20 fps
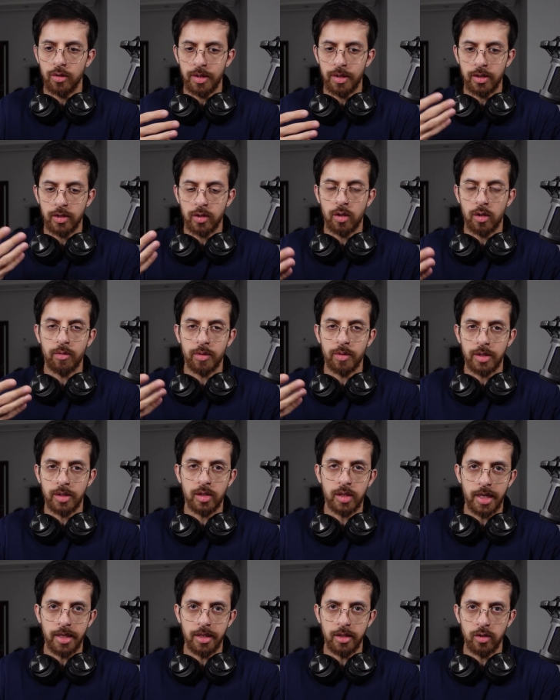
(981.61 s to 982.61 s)
There's always
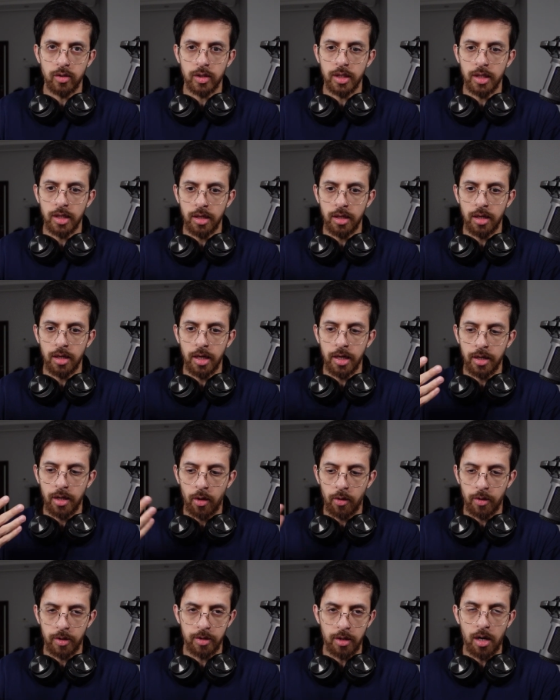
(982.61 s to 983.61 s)
change in in
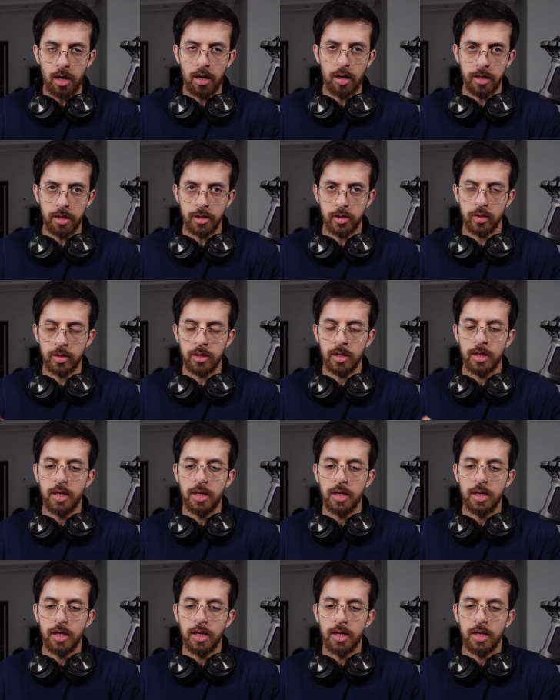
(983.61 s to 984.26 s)
our knowledge,